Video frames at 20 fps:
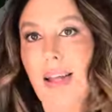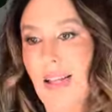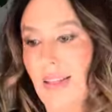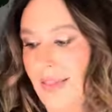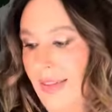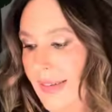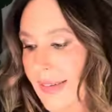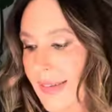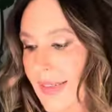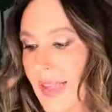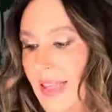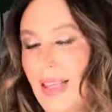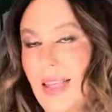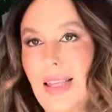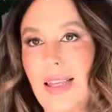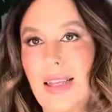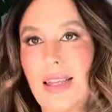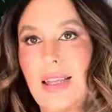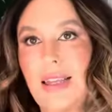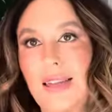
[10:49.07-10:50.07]
This
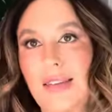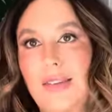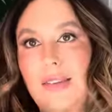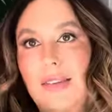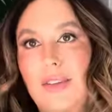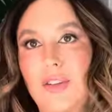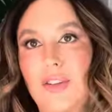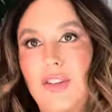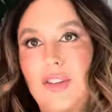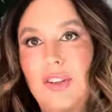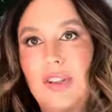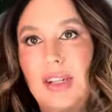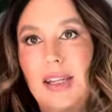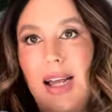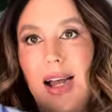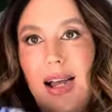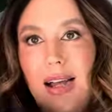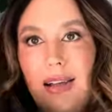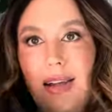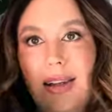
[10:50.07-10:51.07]
here is
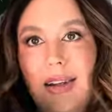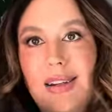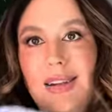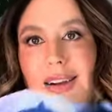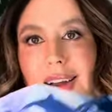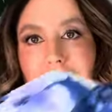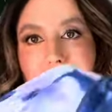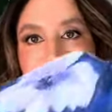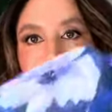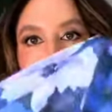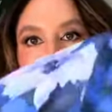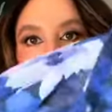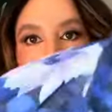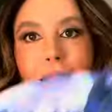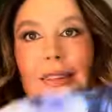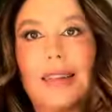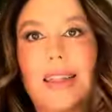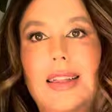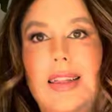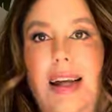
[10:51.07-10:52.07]
sheer. I hope you can
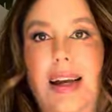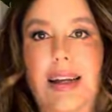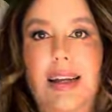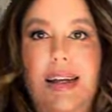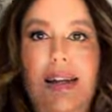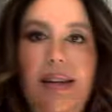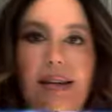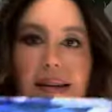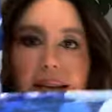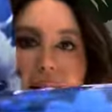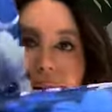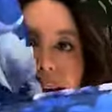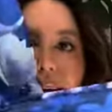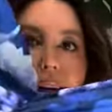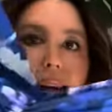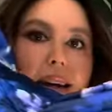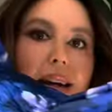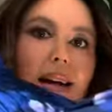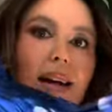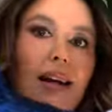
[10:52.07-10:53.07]
see that. Can you
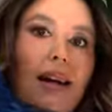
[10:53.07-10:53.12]
see?